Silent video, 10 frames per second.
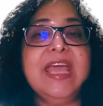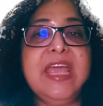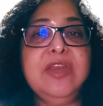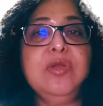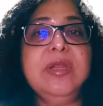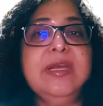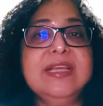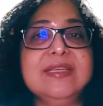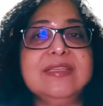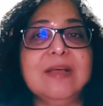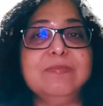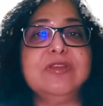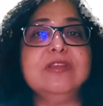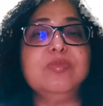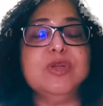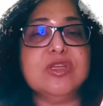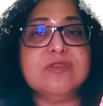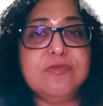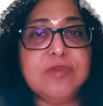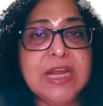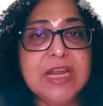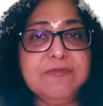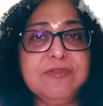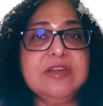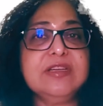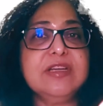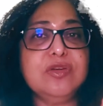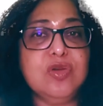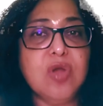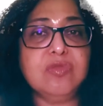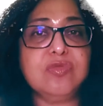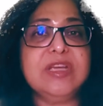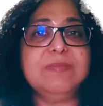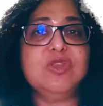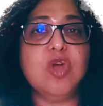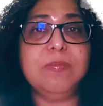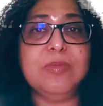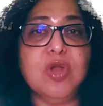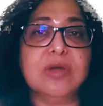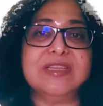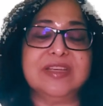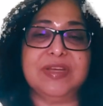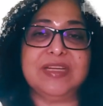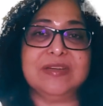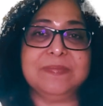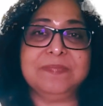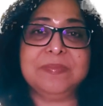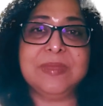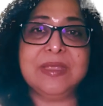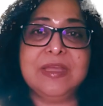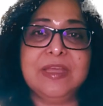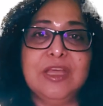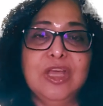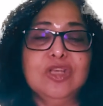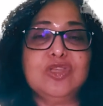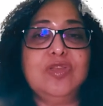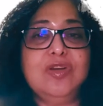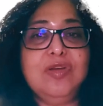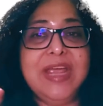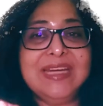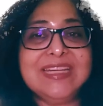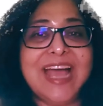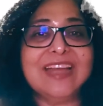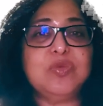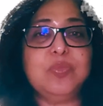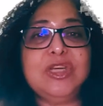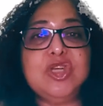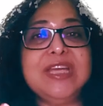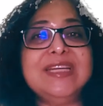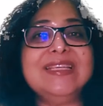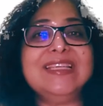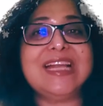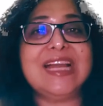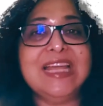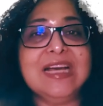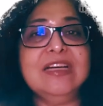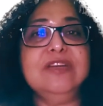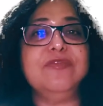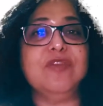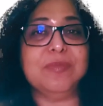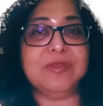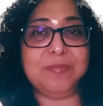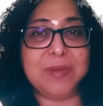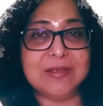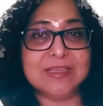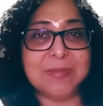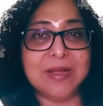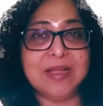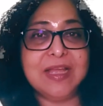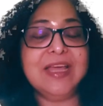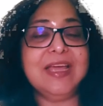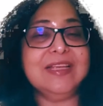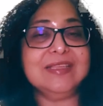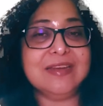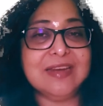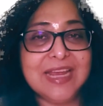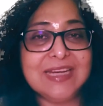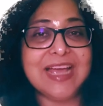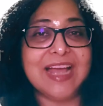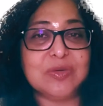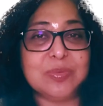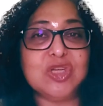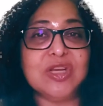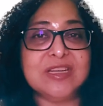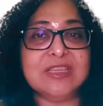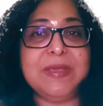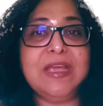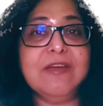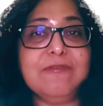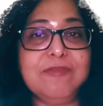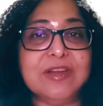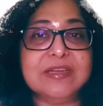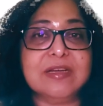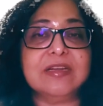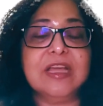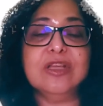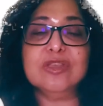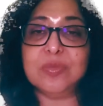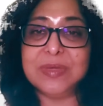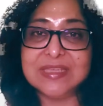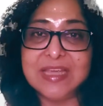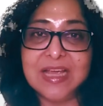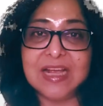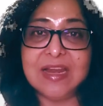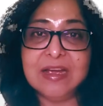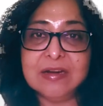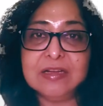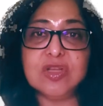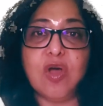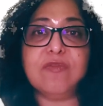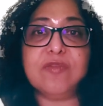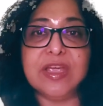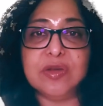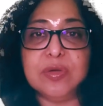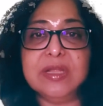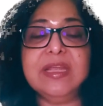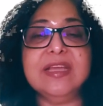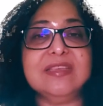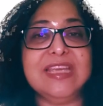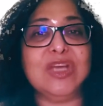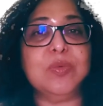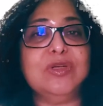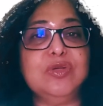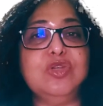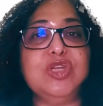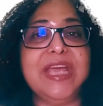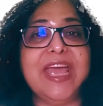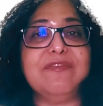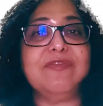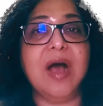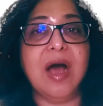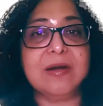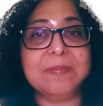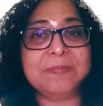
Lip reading: inulin is a substance which is freely filtered, not reabsorbed, not secreted. So the rate at which it is cleared from the plasma is the rate at which it is being filtered. So we say clearance of inulin is equal to GFR.